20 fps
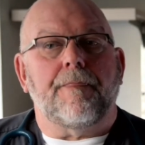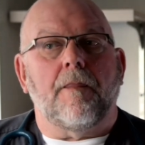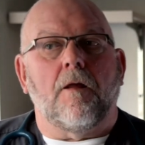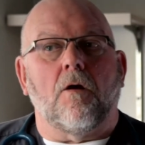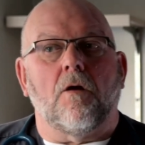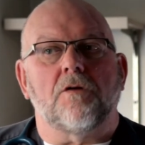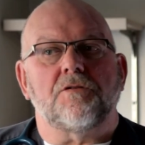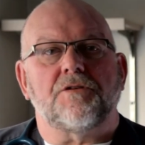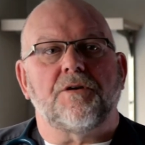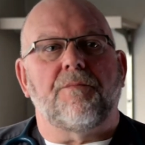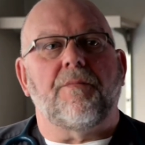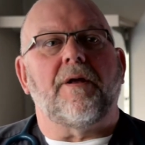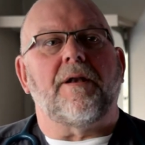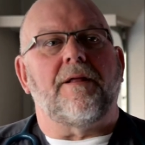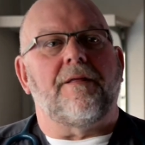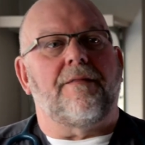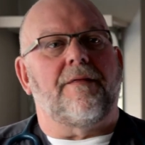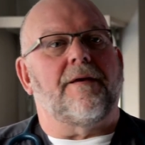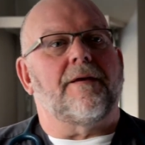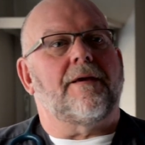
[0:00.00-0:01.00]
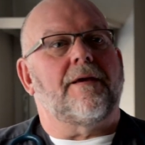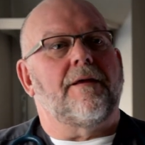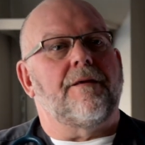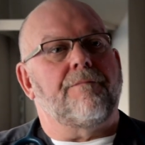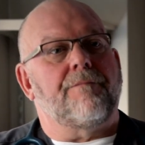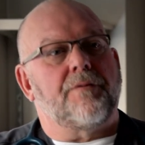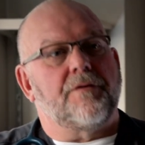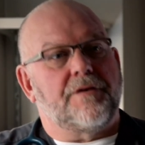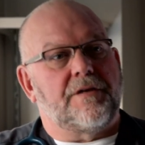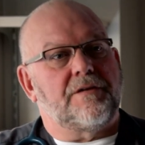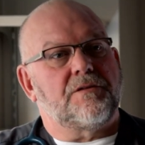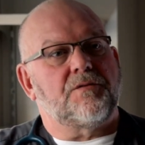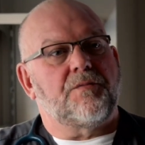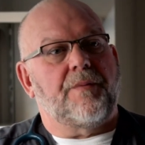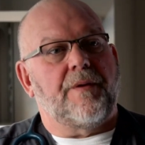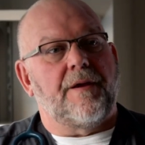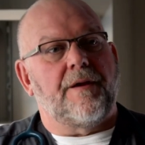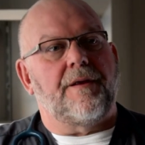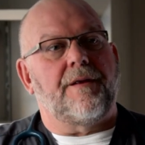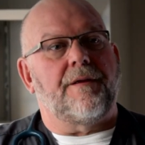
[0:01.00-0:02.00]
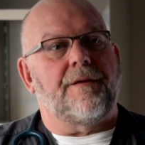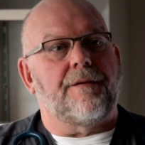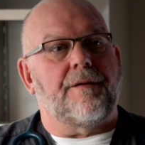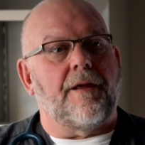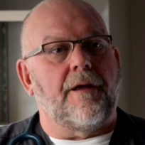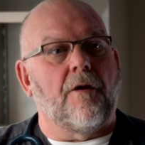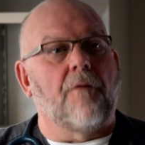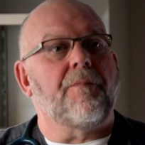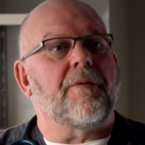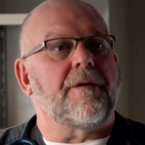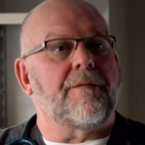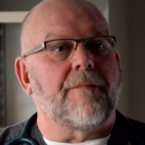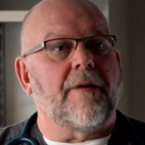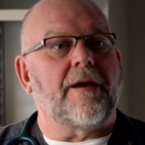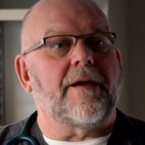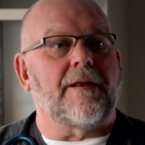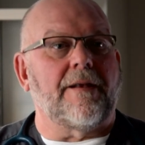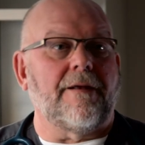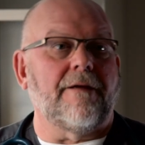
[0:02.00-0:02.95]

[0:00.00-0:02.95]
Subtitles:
are somebody that can participate in helping make a